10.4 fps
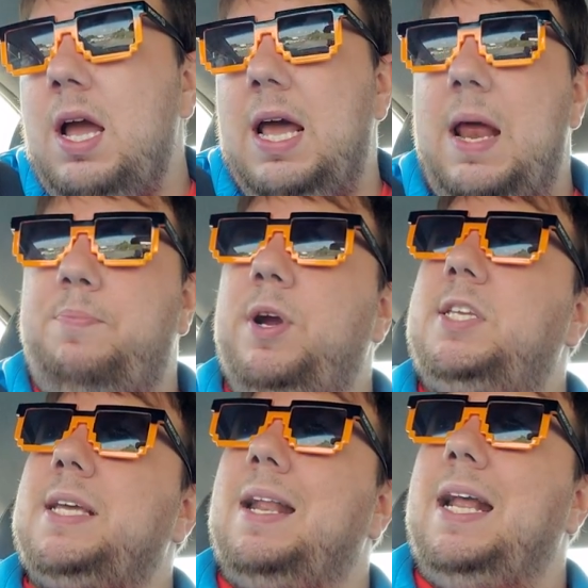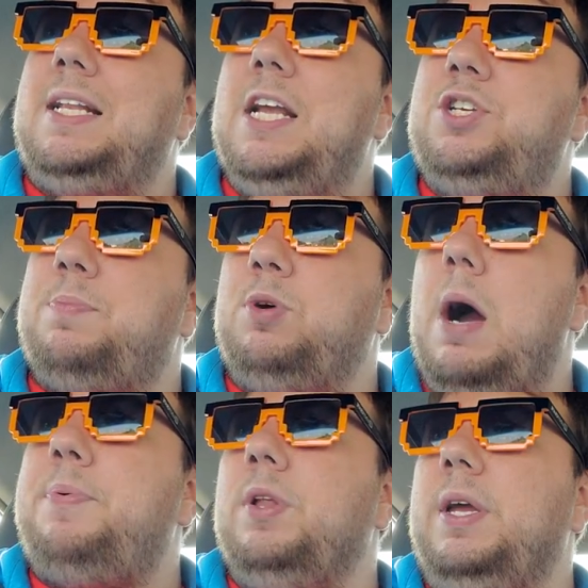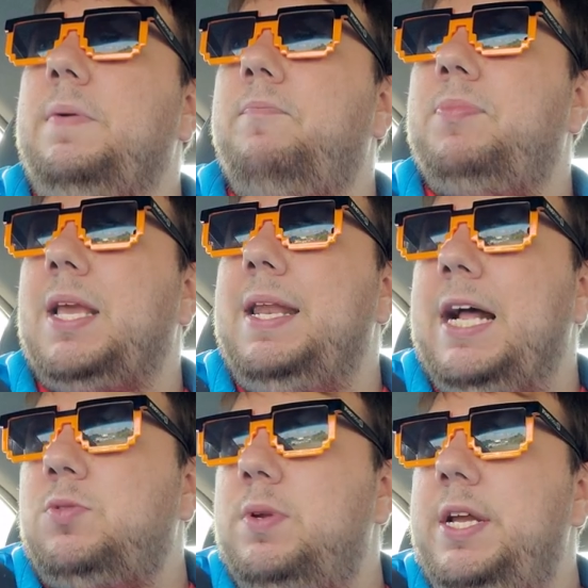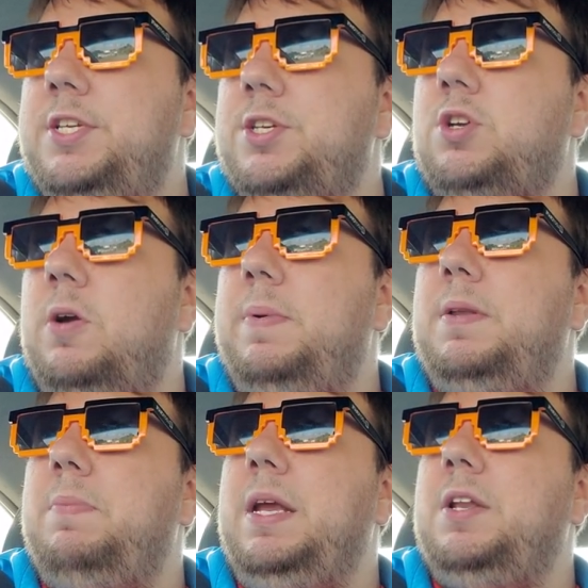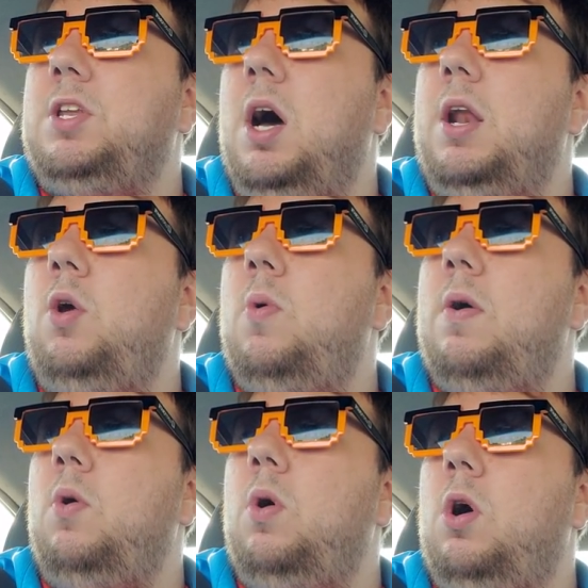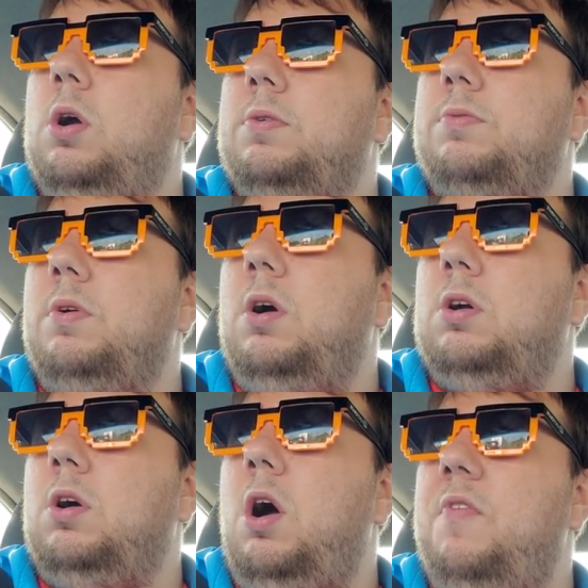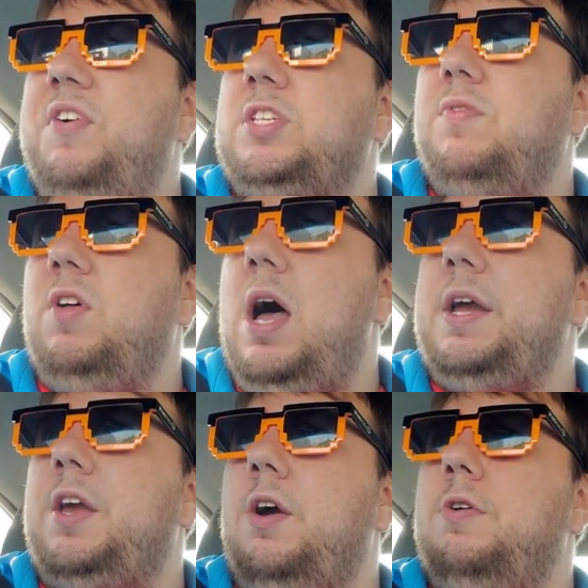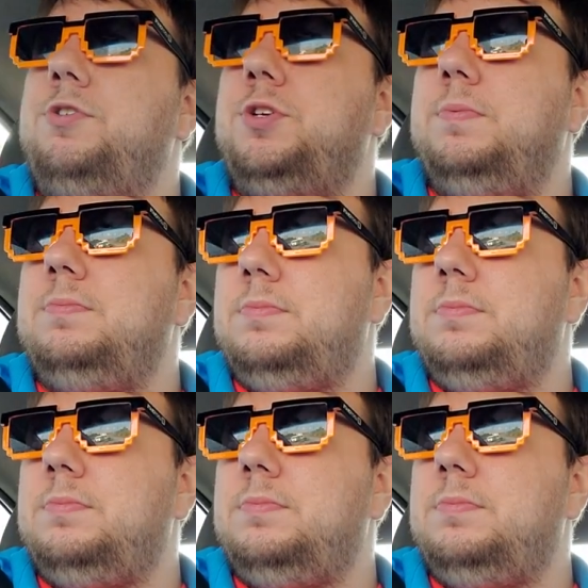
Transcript: And they preach that. They teach it properly. And that's what needs to start being done. Our offensive line coach,